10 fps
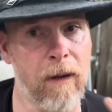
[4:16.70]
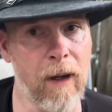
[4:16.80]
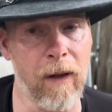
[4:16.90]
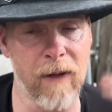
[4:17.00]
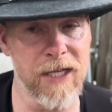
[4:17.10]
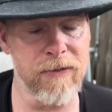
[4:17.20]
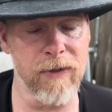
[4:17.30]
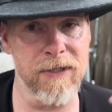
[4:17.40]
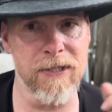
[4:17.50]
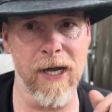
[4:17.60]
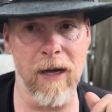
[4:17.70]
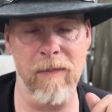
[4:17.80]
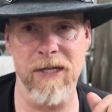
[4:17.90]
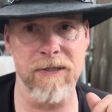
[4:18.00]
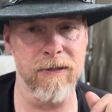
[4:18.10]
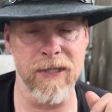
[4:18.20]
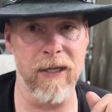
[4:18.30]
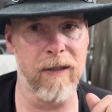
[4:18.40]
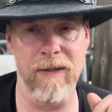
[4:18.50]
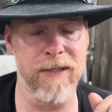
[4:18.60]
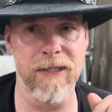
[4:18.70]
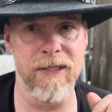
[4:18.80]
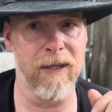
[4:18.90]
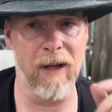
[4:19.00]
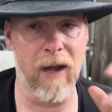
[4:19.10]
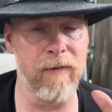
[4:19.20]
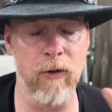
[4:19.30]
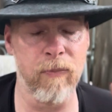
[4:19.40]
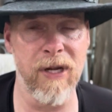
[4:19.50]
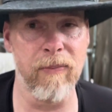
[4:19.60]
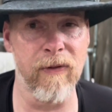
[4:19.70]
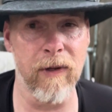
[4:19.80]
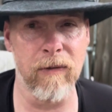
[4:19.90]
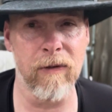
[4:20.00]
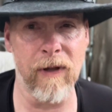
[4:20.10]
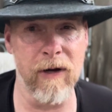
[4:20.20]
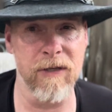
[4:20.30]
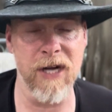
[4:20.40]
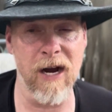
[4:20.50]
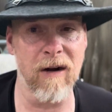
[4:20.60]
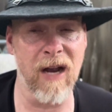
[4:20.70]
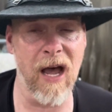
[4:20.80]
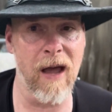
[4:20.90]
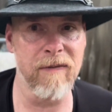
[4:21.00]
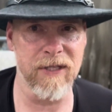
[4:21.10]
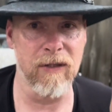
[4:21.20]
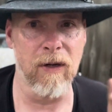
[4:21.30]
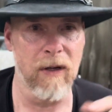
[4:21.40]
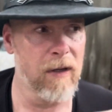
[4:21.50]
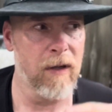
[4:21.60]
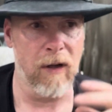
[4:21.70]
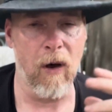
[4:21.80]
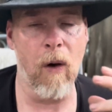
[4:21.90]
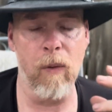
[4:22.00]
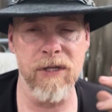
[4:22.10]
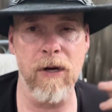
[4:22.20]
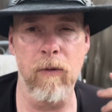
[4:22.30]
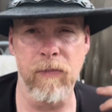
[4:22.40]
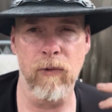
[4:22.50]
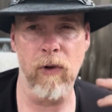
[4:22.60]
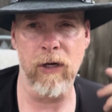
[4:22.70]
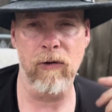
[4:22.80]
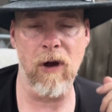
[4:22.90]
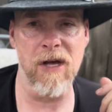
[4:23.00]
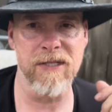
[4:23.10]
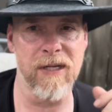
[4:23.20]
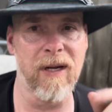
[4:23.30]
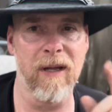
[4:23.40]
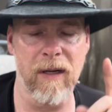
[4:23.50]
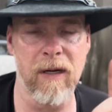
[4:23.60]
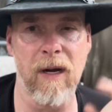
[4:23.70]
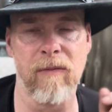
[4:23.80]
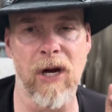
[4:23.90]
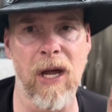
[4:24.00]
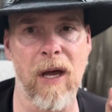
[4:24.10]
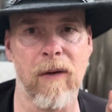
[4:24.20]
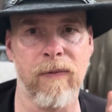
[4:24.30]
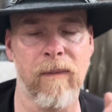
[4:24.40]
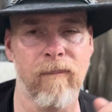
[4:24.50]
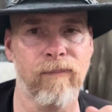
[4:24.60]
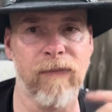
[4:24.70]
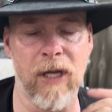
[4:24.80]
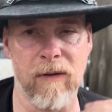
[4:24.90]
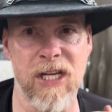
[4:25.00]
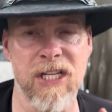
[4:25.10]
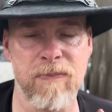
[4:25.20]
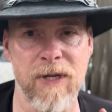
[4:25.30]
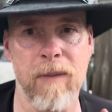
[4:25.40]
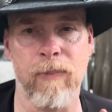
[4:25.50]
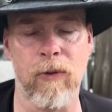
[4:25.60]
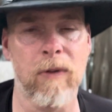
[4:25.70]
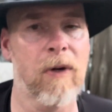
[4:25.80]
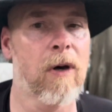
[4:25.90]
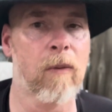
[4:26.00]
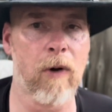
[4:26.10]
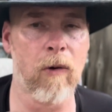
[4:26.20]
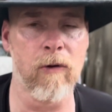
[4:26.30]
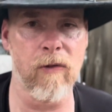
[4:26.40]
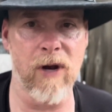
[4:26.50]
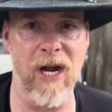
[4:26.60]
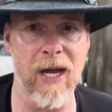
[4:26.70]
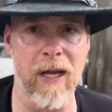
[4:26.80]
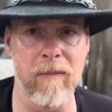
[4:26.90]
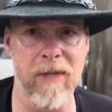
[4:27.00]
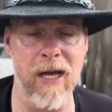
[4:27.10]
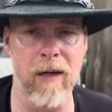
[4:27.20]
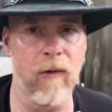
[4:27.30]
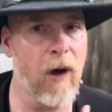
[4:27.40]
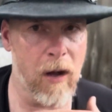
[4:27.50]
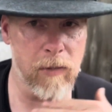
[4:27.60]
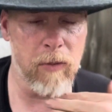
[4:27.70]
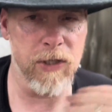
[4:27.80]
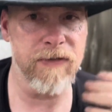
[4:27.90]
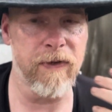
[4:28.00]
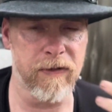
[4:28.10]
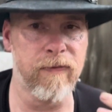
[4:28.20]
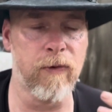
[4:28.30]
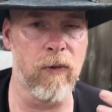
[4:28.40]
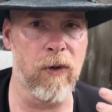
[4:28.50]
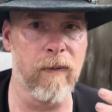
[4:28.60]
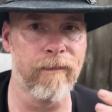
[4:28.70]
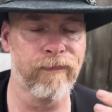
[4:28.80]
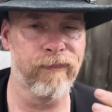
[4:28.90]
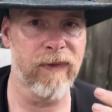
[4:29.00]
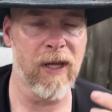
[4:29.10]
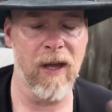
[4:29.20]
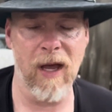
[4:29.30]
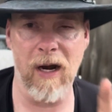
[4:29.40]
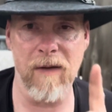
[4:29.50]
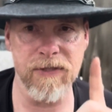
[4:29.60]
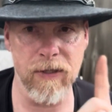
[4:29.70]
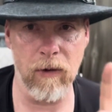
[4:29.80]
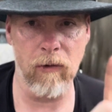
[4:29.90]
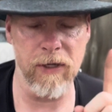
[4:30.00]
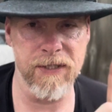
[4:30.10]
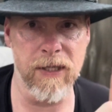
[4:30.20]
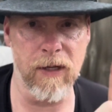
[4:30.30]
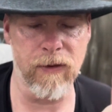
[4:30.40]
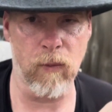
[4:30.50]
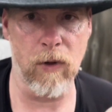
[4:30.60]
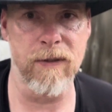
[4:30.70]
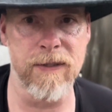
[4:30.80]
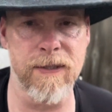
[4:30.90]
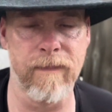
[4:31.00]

And that's what the Scoutmaster said. He said, I've known people that look their entire lives and always hoped to run across it, never have. And these people were older than I am now. I'm almost 54. And I've still only seen it the once.